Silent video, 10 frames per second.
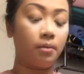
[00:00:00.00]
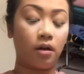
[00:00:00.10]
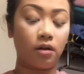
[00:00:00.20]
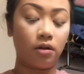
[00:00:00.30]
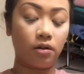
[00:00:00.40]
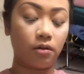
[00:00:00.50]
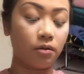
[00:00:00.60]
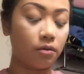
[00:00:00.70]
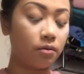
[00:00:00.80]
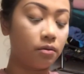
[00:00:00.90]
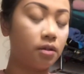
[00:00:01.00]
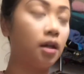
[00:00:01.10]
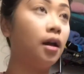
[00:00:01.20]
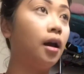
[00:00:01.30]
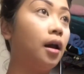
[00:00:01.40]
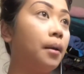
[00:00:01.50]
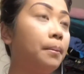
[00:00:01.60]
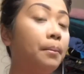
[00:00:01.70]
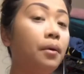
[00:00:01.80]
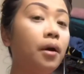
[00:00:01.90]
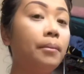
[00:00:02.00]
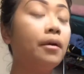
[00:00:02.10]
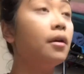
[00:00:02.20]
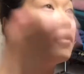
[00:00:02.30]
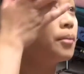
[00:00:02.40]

gonna use a primer